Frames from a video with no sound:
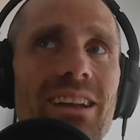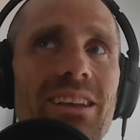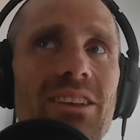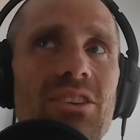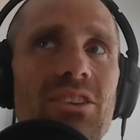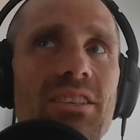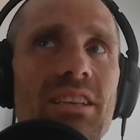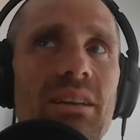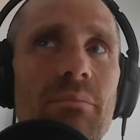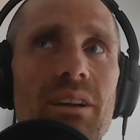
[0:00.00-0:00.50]

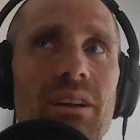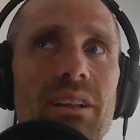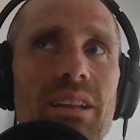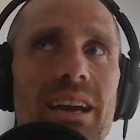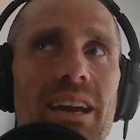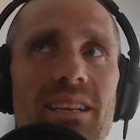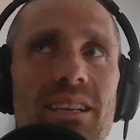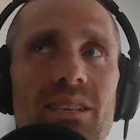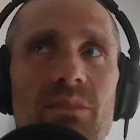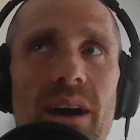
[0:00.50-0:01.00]
you're
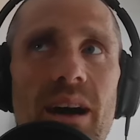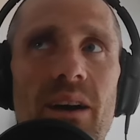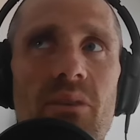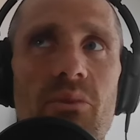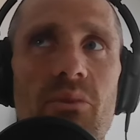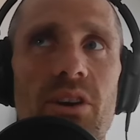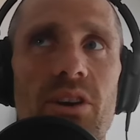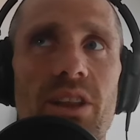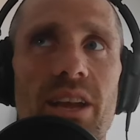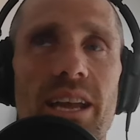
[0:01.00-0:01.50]
typically at a spot
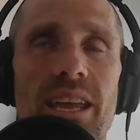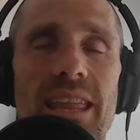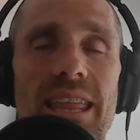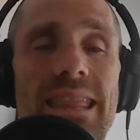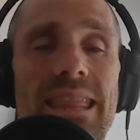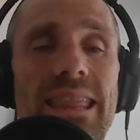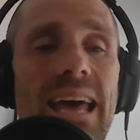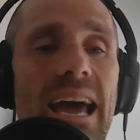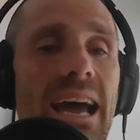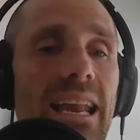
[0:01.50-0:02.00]
where like
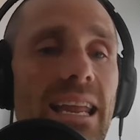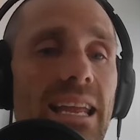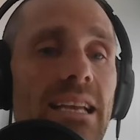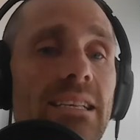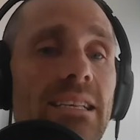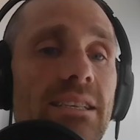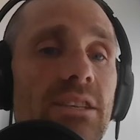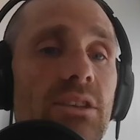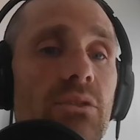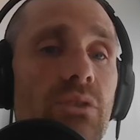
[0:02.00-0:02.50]
that
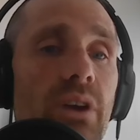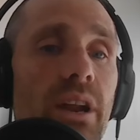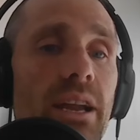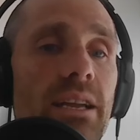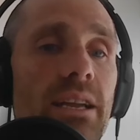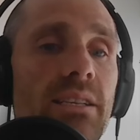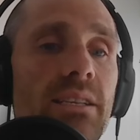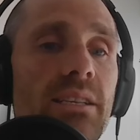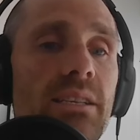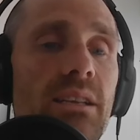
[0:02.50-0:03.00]
is the
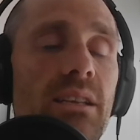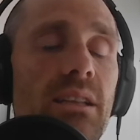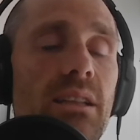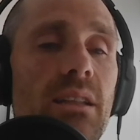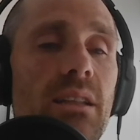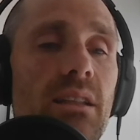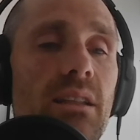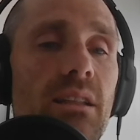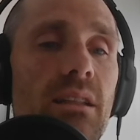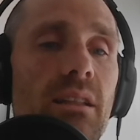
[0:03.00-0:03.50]
race
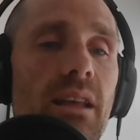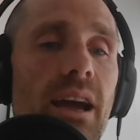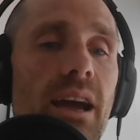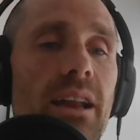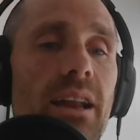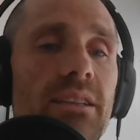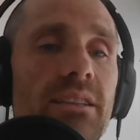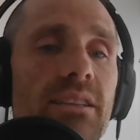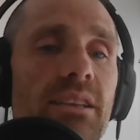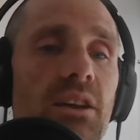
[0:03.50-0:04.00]

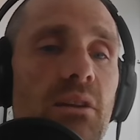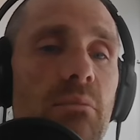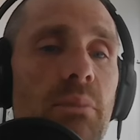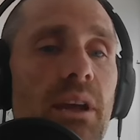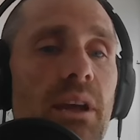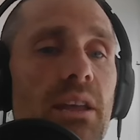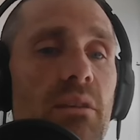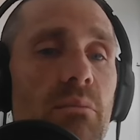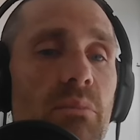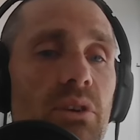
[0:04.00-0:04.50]
that is going to
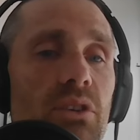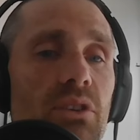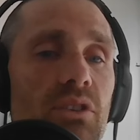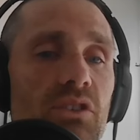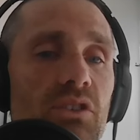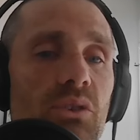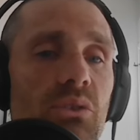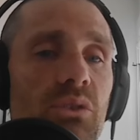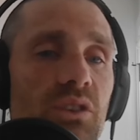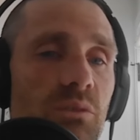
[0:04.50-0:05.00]
pay the bill,
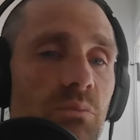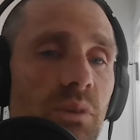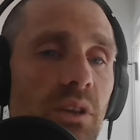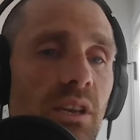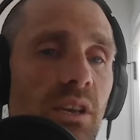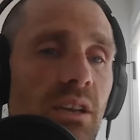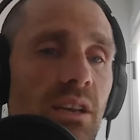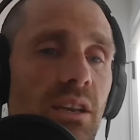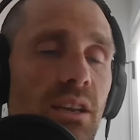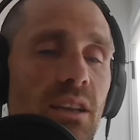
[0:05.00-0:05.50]
so to
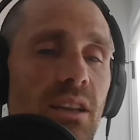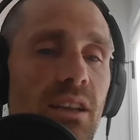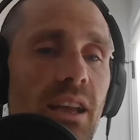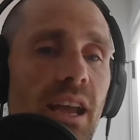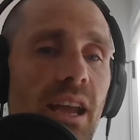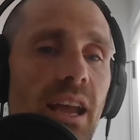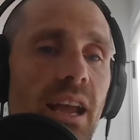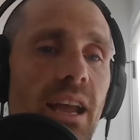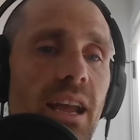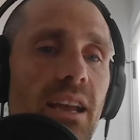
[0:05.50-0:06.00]
speak.
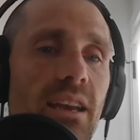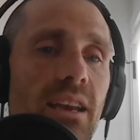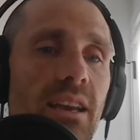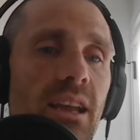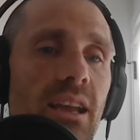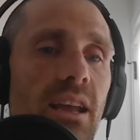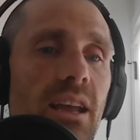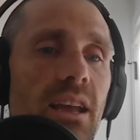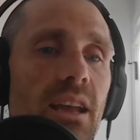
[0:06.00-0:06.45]
And